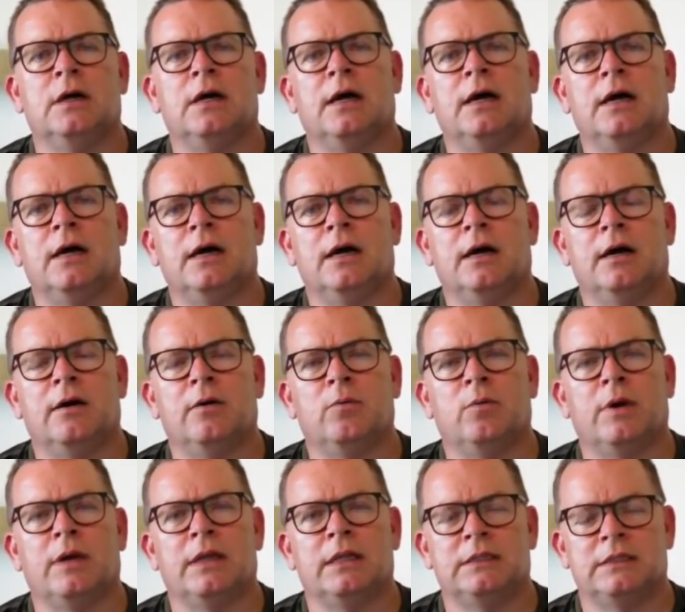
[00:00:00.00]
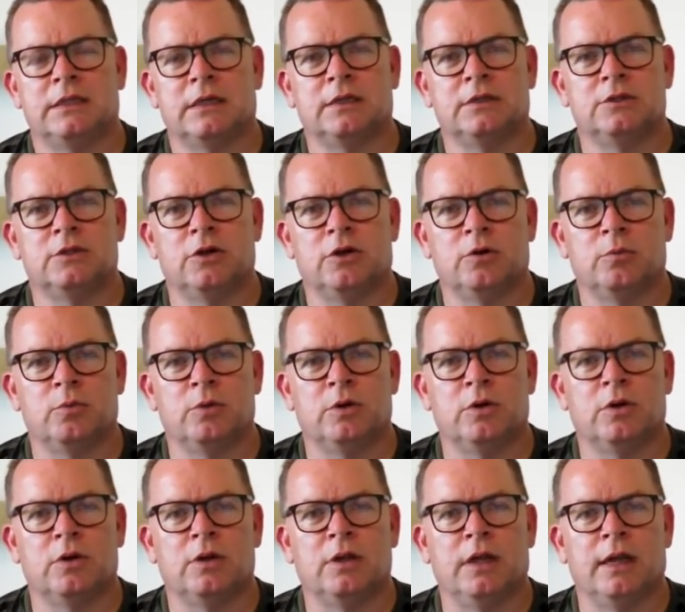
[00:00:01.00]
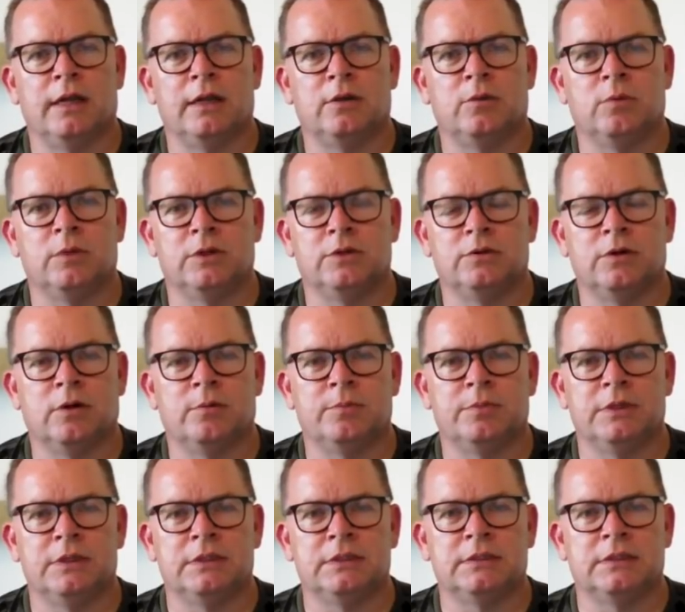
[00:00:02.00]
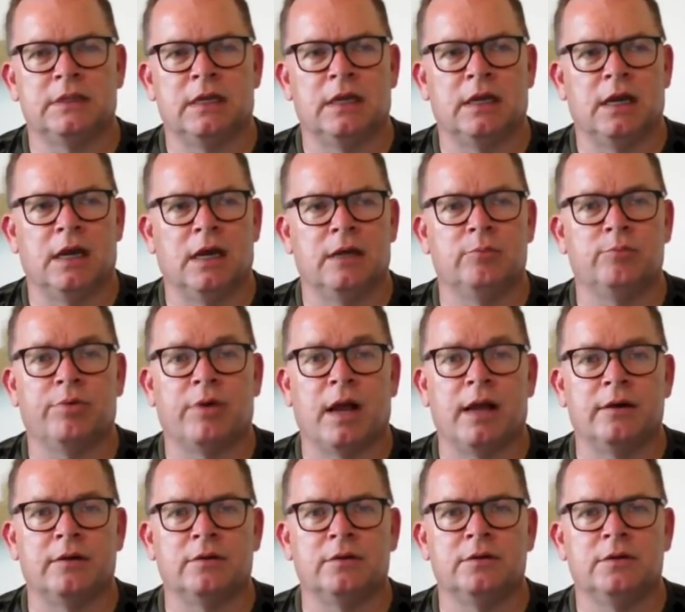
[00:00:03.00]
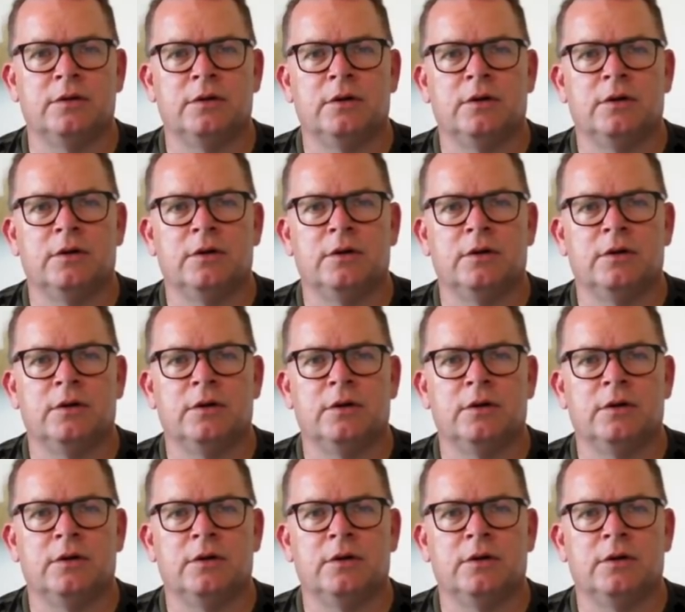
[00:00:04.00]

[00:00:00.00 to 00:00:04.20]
what a second term would look like when Trump is unbridled